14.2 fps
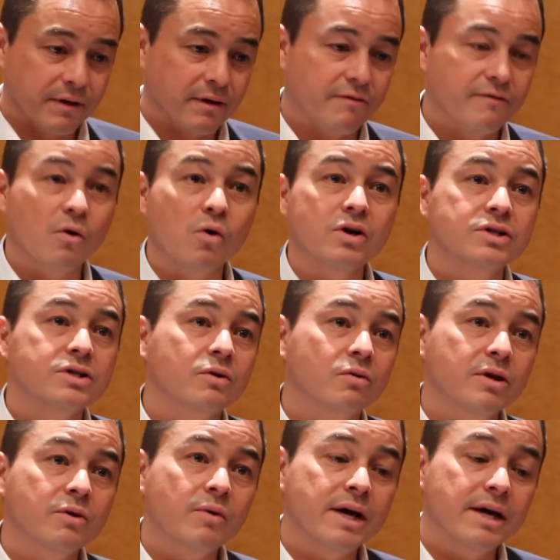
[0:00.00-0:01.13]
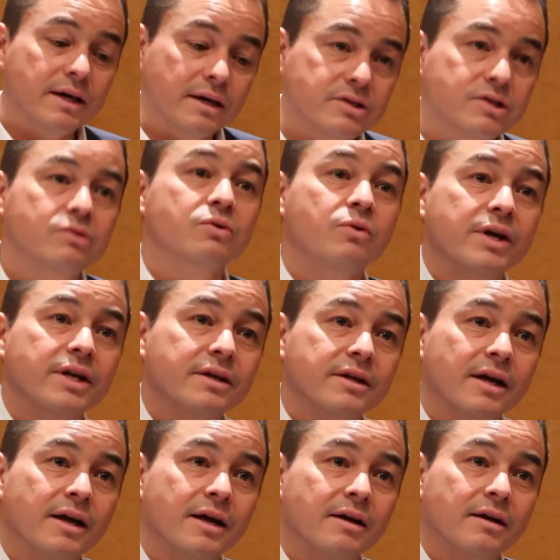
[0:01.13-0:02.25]
a forest, the only way is through it.
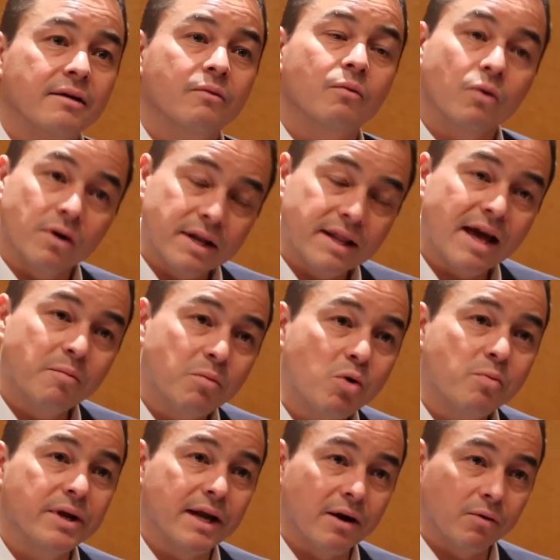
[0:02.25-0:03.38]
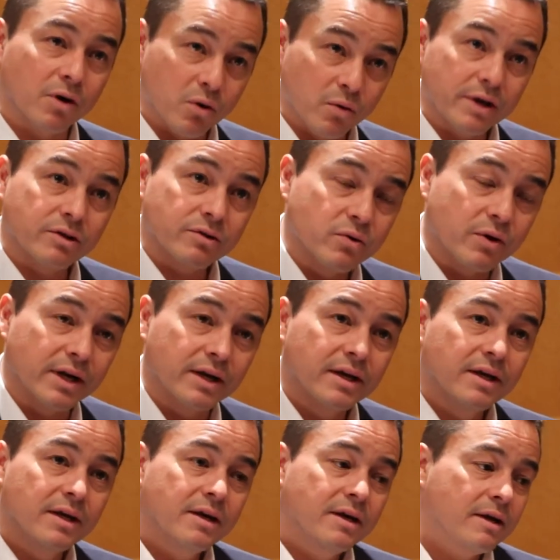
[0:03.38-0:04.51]
And we're in that moment now, we're going through it.
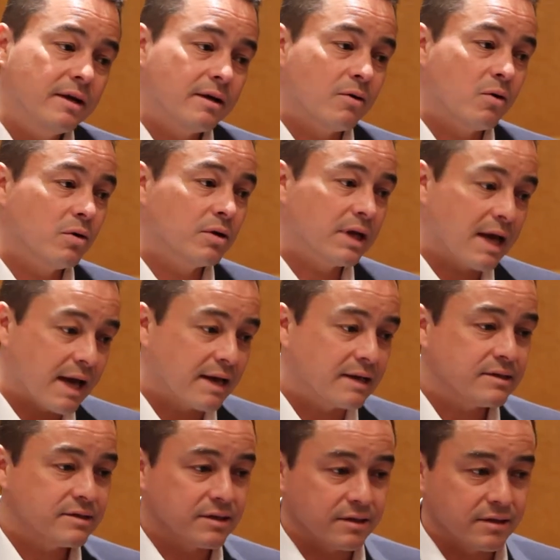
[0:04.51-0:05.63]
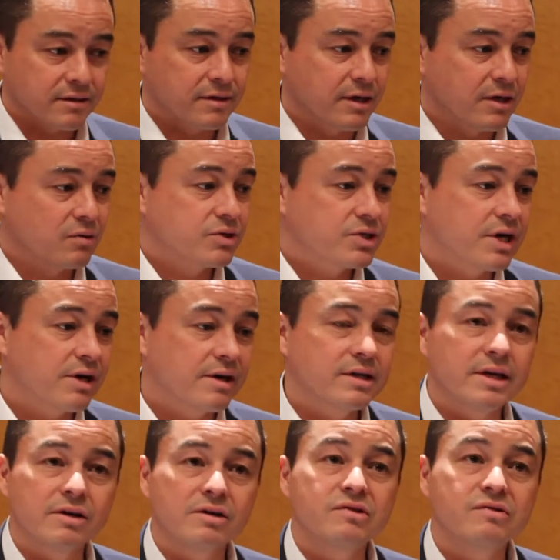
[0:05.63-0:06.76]
Holding hands and, you know, sharing
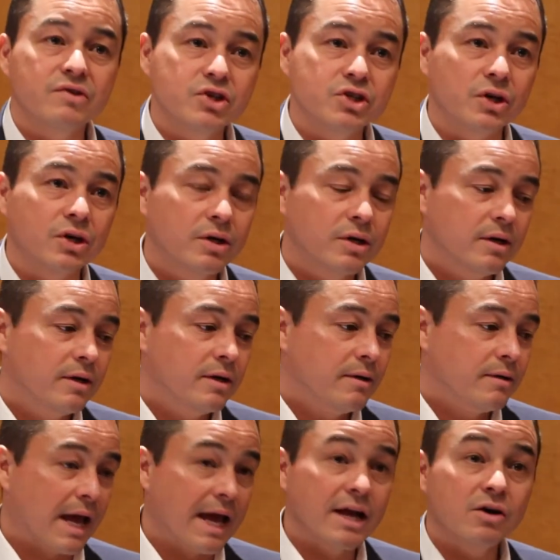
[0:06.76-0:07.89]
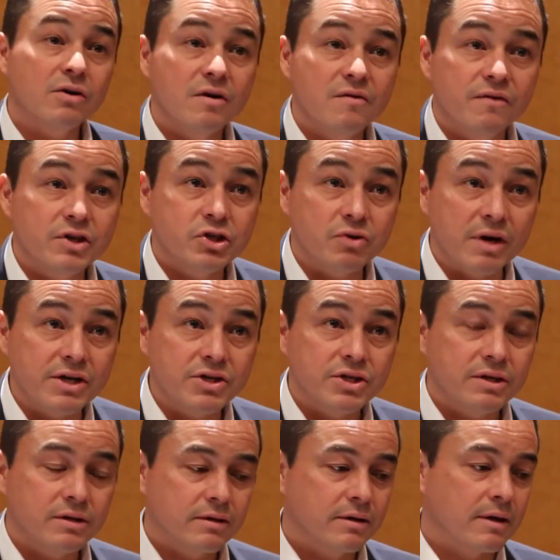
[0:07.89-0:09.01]
tears for sure, anger and
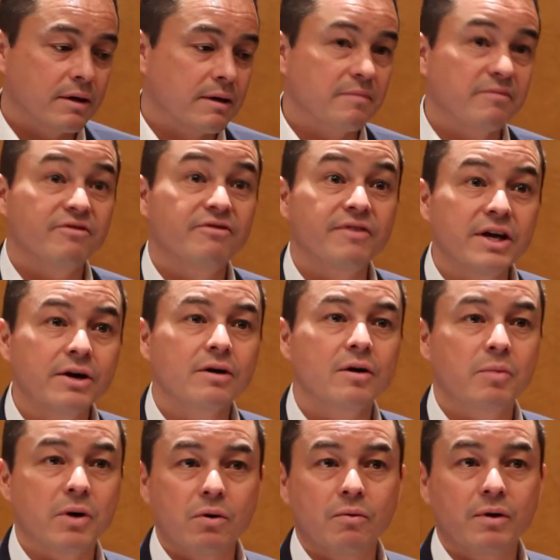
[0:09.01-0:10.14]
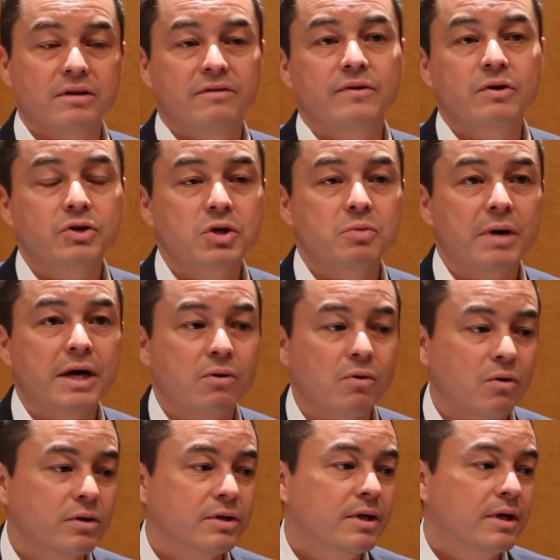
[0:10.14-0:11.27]
frustration, fear about what the future might
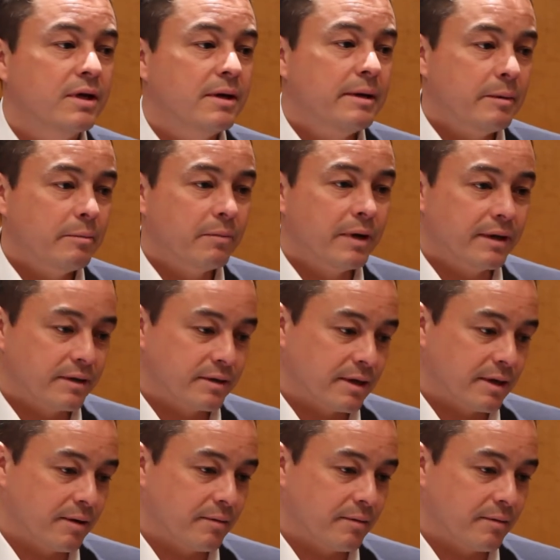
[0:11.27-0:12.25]
hold. But